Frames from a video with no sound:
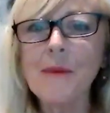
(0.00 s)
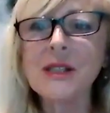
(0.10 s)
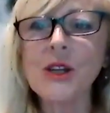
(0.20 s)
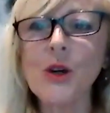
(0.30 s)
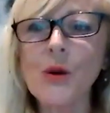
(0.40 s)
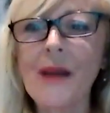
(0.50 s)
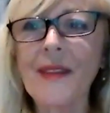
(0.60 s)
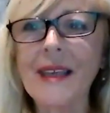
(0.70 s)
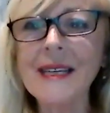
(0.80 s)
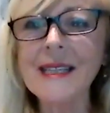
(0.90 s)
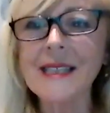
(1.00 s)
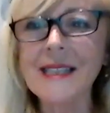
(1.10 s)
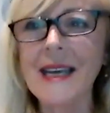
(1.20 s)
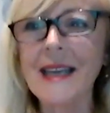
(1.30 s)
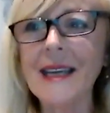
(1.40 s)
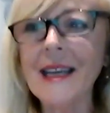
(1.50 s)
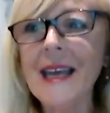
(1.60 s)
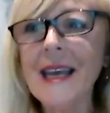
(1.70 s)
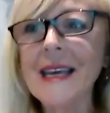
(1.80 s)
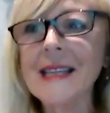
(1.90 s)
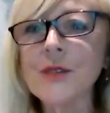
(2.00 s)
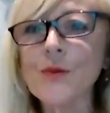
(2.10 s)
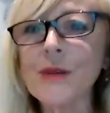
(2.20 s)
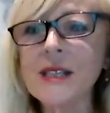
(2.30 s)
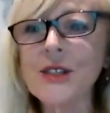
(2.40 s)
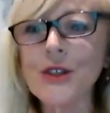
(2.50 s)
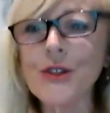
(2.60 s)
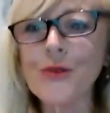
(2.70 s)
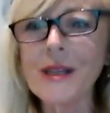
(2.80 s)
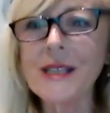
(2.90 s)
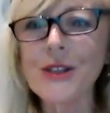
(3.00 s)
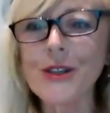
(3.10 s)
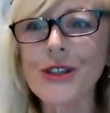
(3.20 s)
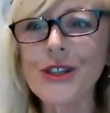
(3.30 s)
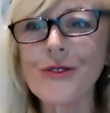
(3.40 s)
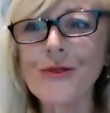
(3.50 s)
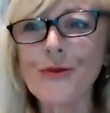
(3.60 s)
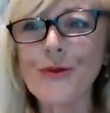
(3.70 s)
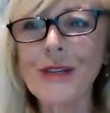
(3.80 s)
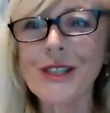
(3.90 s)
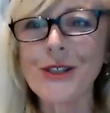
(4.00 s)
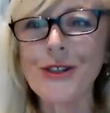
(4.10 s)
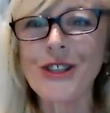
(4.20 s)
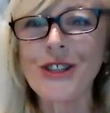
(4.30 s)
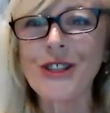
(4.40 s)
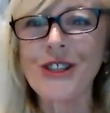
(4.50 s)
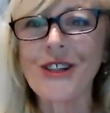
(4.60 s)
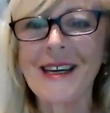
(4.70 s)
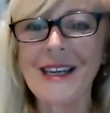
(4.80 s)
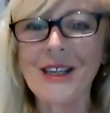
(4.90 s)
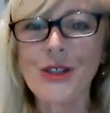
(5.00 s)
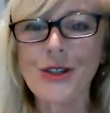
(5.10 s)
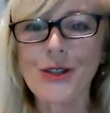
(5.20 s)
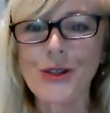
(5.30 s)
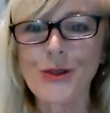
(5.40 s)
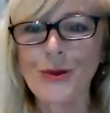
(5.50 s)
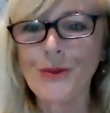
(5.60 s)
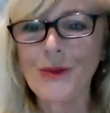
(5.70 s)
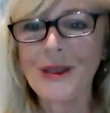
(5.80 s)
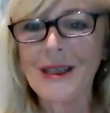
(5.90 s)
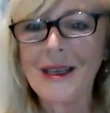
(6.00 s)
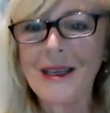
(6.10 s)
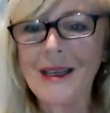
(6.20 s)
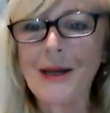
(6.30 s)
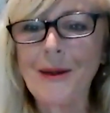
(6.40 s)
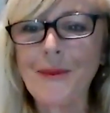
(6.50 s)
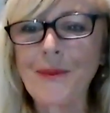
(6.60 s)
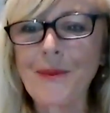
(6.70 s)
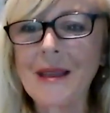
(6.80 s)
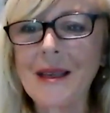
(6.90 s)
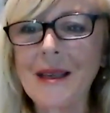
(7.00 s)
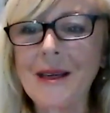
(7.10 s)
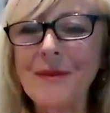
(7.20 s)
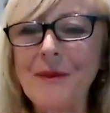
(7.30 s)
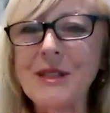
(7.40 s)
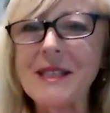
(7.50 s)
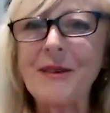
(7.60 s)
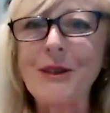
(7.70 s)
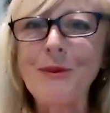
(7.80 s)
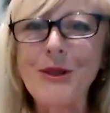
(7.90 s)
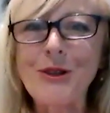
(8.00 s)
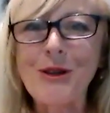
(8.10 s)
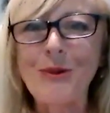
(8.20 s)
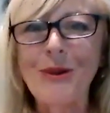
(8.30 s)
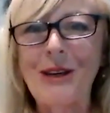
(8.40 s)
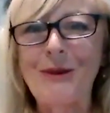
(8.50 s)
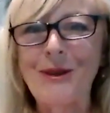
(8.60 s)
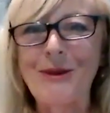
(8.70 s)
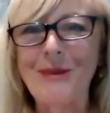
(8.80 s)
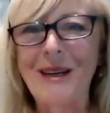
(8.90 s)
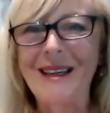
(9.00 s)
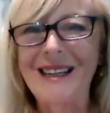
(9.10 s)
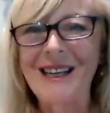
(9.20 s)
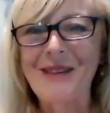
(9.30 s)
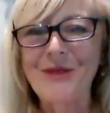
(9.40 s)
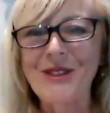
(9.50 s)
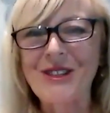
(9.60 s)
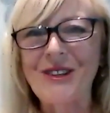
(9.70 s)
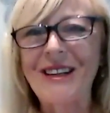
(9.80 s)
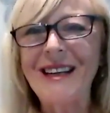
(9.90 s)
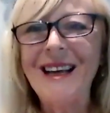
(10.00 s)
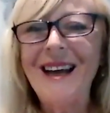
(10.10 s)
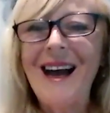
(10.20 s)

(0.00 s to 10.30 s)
So at the end of the day, it's research that they need to do. I'm just having a bit of trouble there with my camera, sorry.